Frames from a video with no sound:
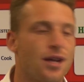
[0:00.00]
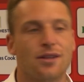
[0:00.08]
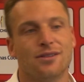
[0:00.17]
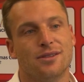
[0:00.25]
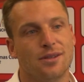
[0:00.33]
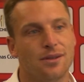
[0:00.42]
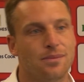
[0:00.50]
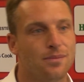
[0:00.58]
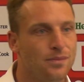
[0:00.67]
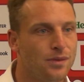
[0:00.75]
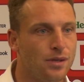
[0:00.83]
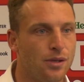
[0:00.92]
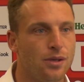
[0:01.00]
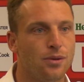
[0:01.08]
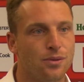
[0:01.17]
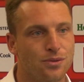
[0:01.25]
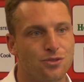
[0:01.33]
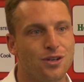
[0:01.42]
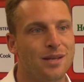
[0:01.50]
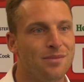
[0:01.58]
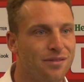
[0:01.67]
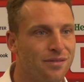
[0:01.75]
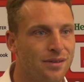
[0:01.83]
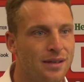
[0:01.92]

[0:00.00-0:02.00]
done to, you know, you all dream of